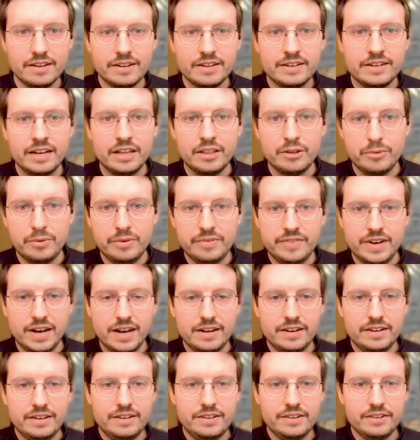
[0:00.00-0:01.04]
Now that we've
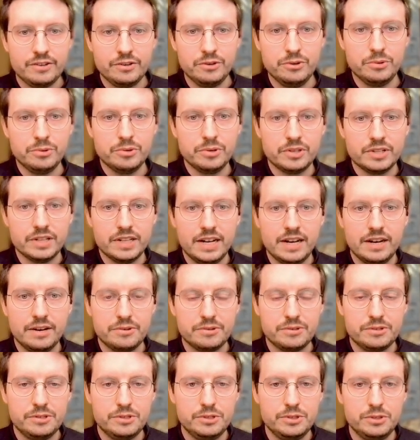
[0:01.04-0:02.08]
added Google Cloud
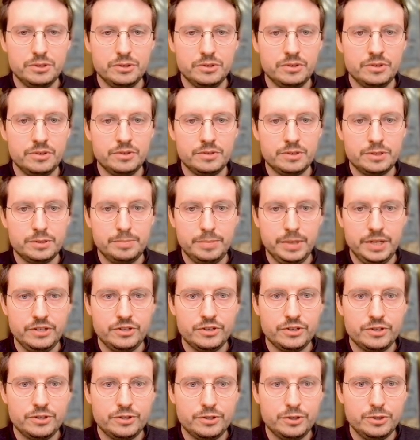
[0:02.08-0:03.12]

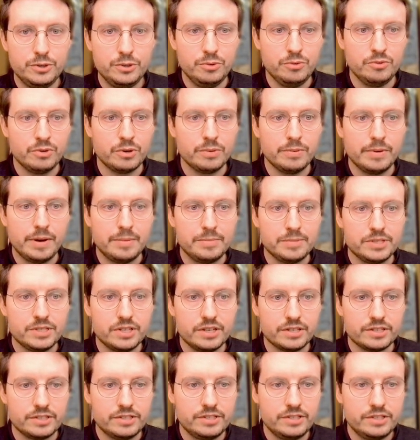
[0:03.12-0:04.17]
Speech to
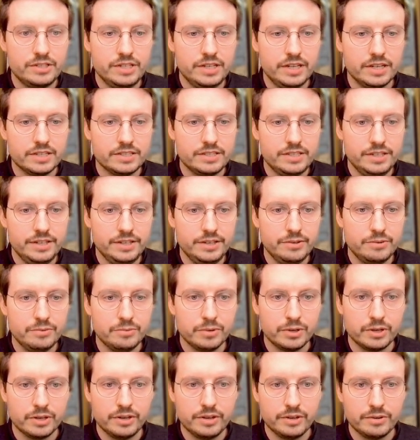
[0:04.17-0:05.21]
requirements.txt,
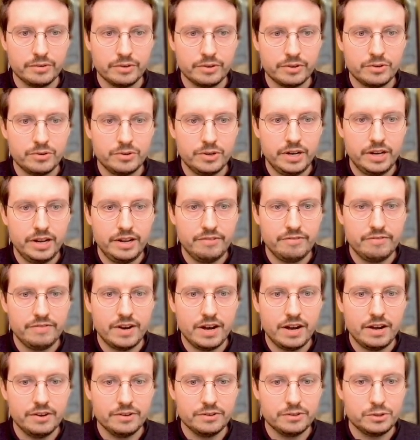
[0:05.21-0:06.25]
we're going to create a
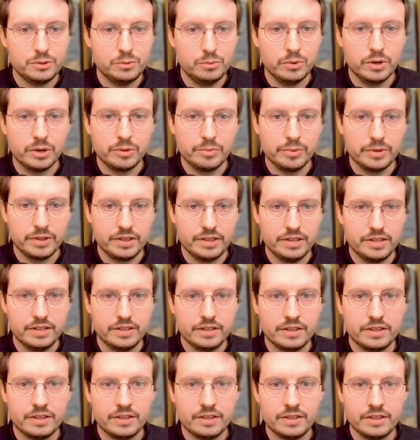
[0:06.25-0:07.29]
file to work with
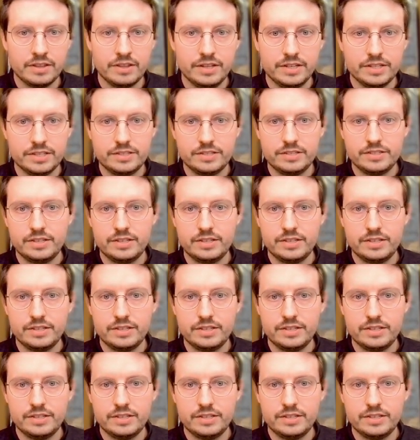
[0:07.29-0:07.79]
this